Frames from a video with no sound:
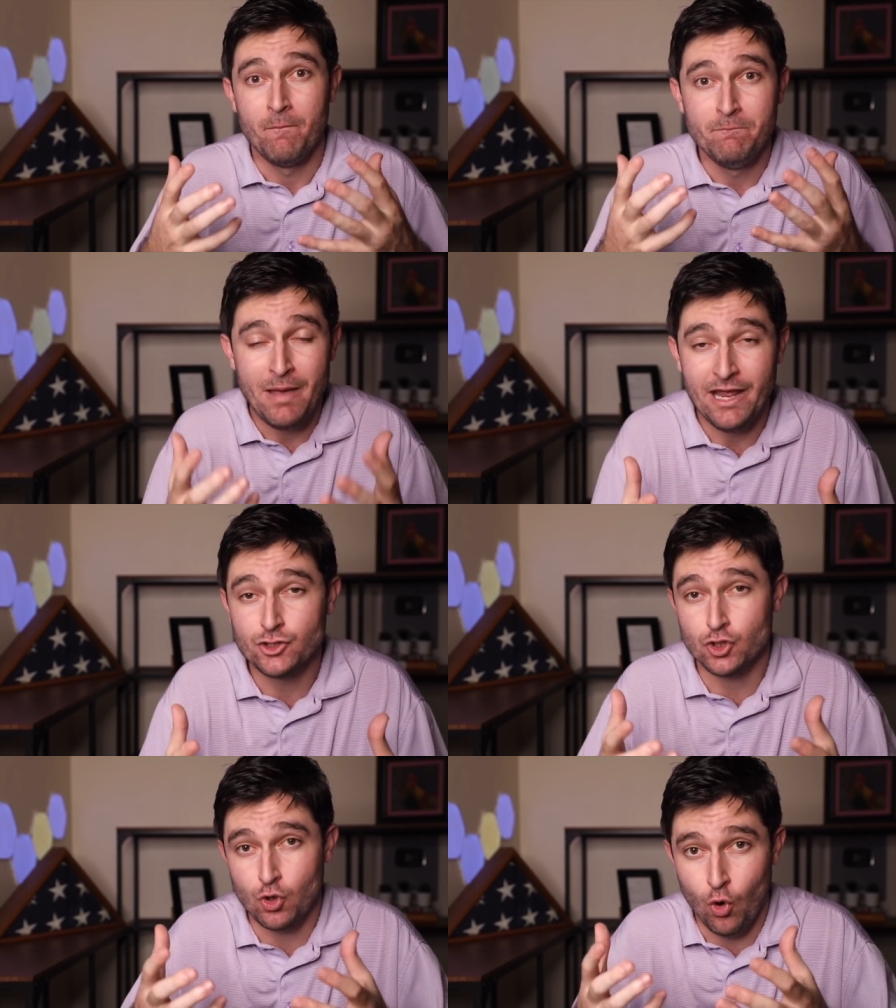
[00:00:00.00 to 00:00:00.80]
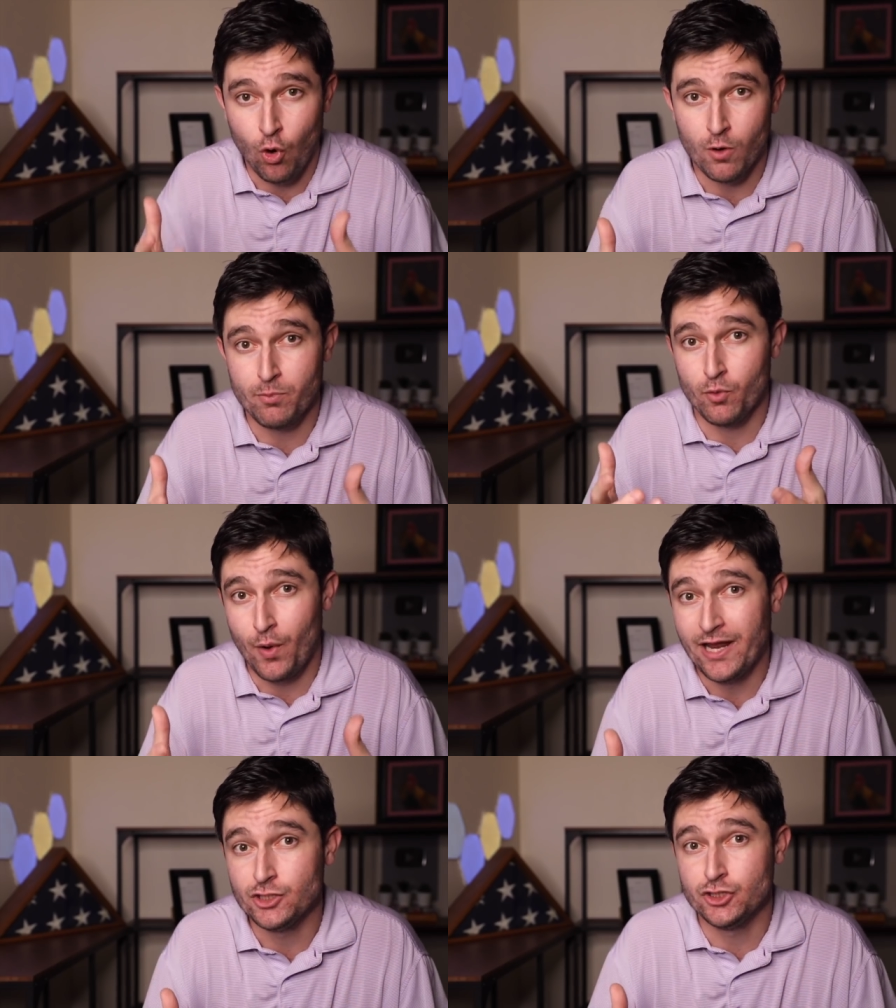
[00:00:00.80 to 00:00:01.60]
major
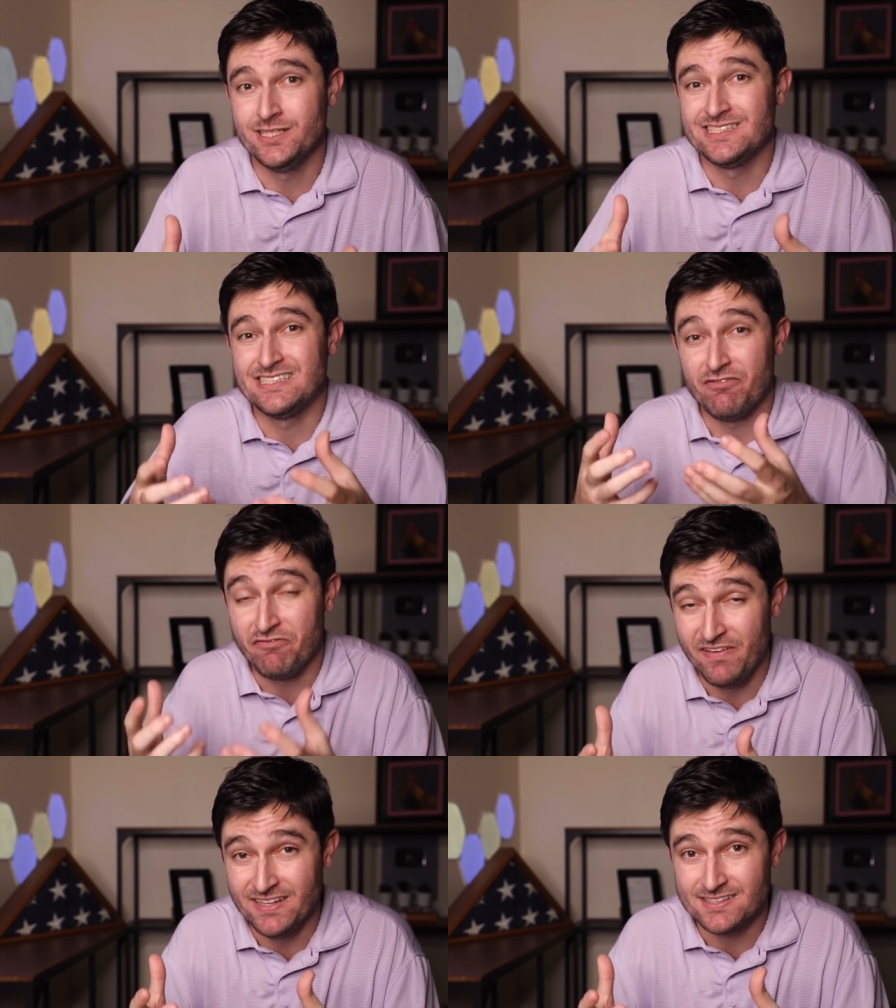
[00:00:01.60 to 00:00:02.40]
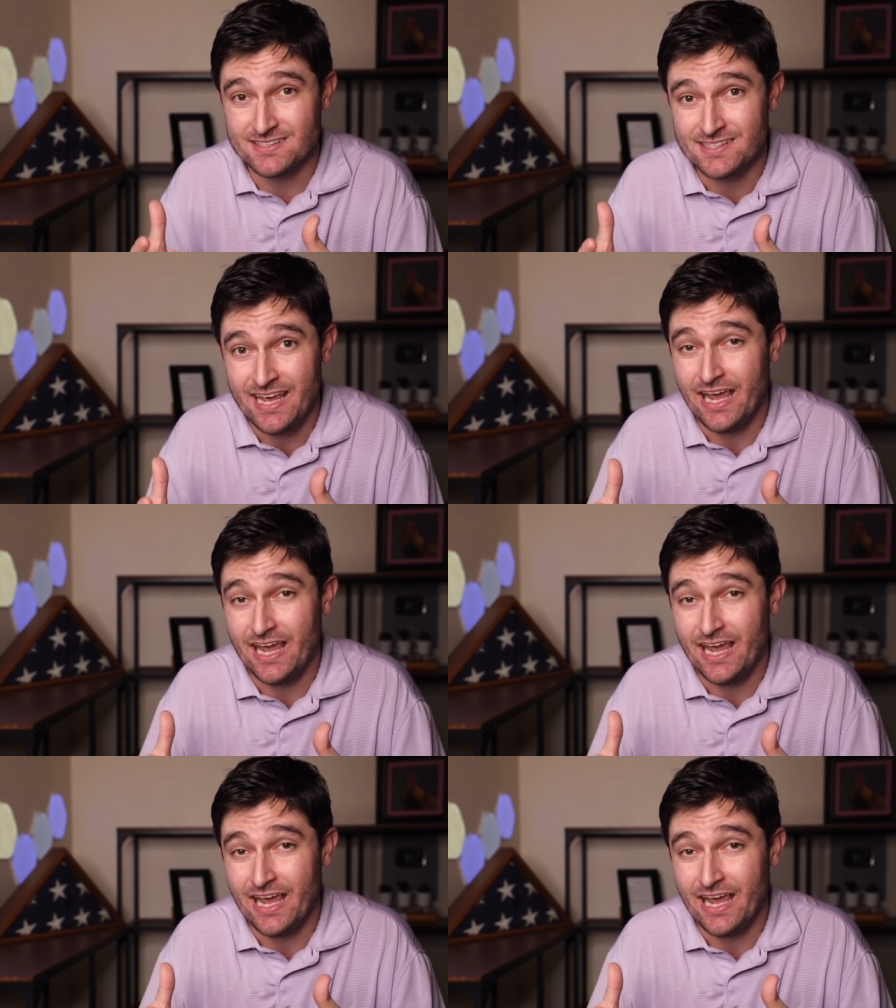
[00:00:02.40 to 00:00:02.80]
corporations' defense